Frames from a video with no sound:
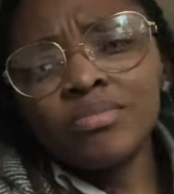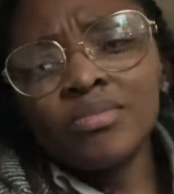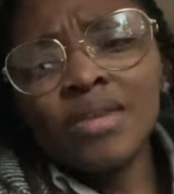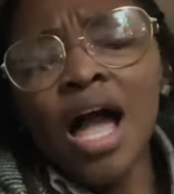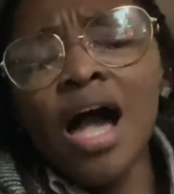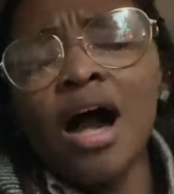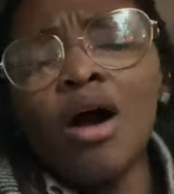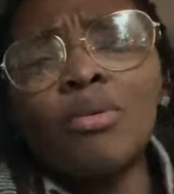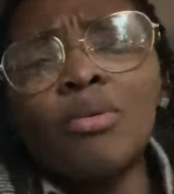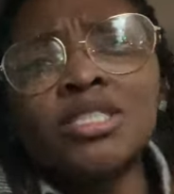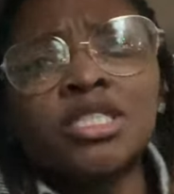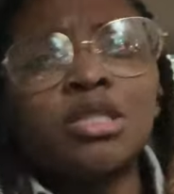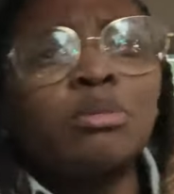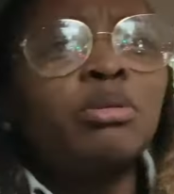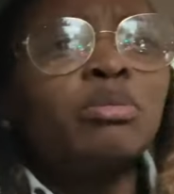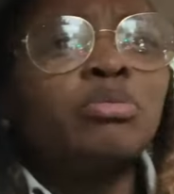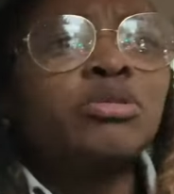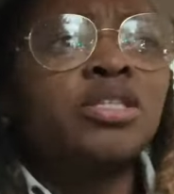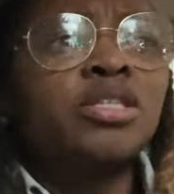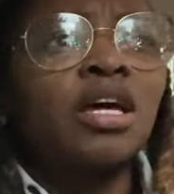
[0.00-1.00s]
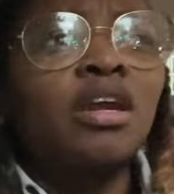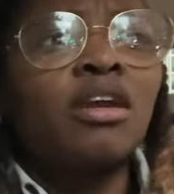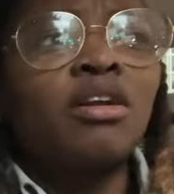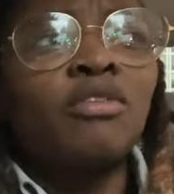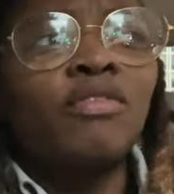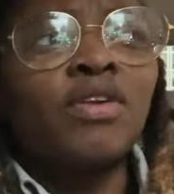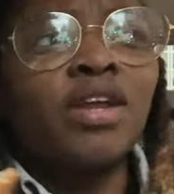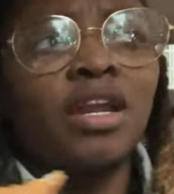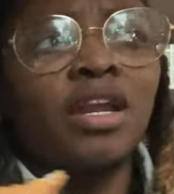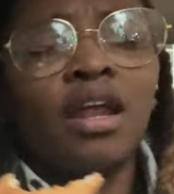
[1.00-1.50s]
I always see people standing
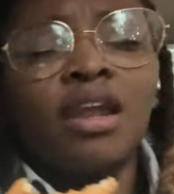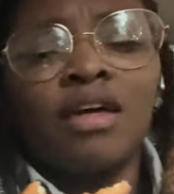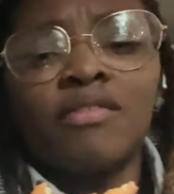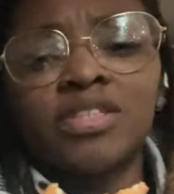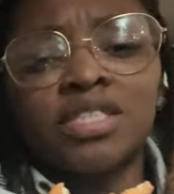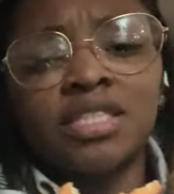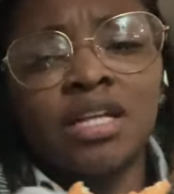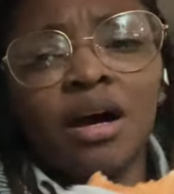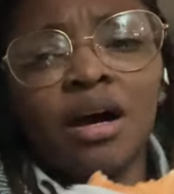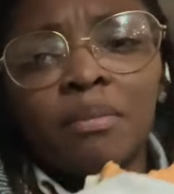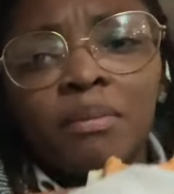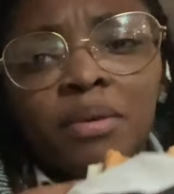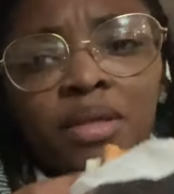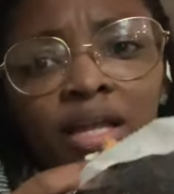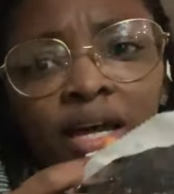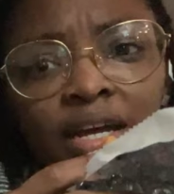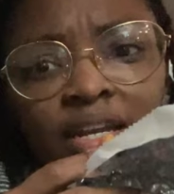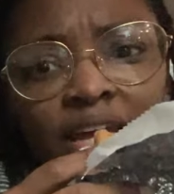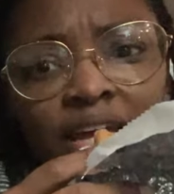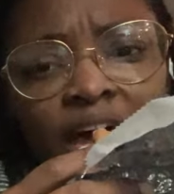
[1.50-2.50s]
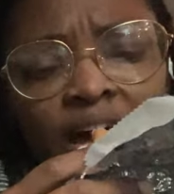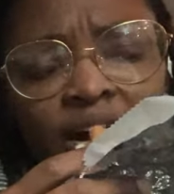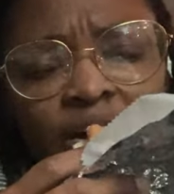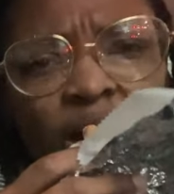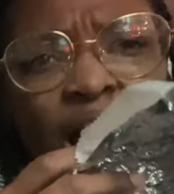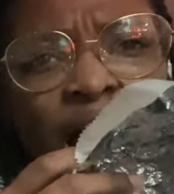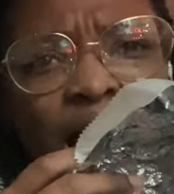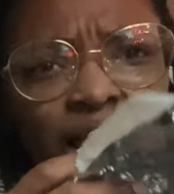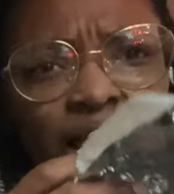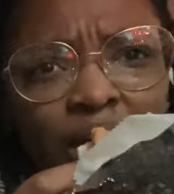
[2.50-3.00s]
over there and I never stop, but like now,
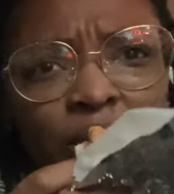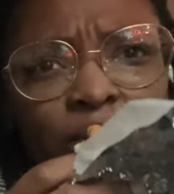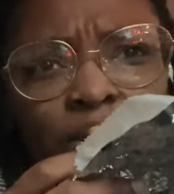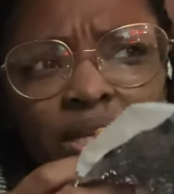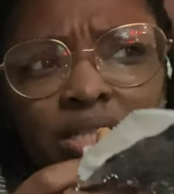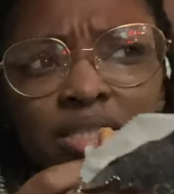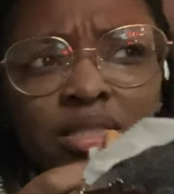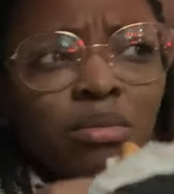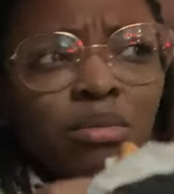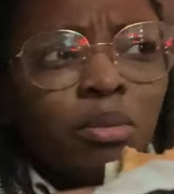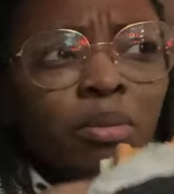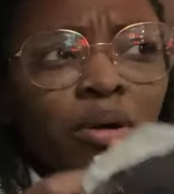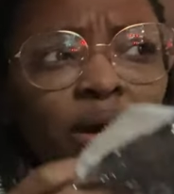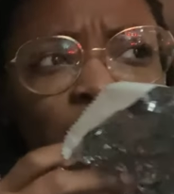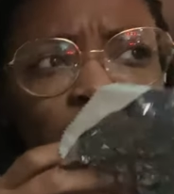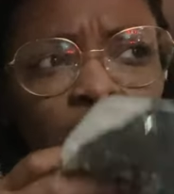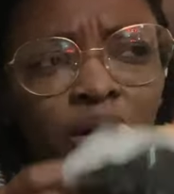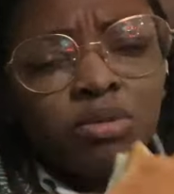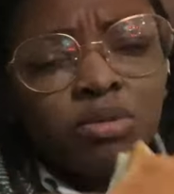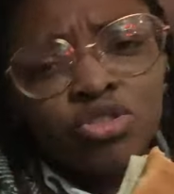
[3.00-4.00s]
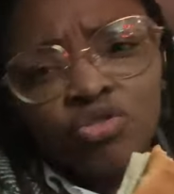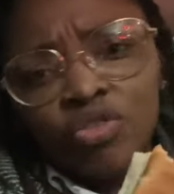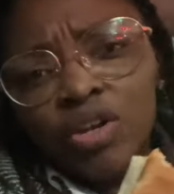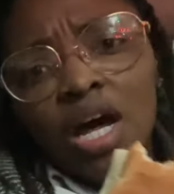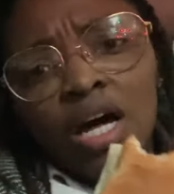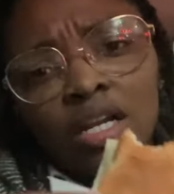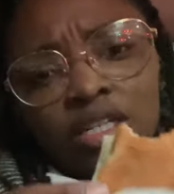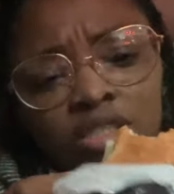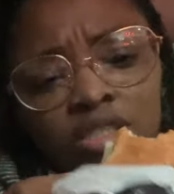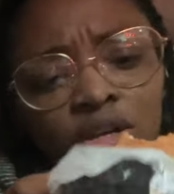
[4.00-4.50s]
like, well, let's give it a buck. It was
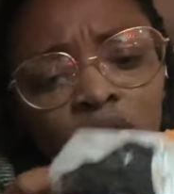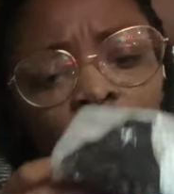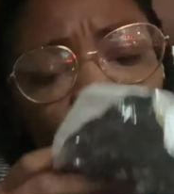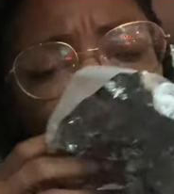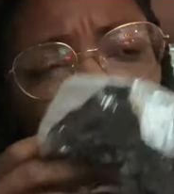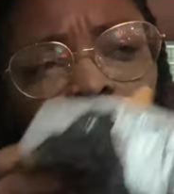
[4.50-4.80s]
$3 though,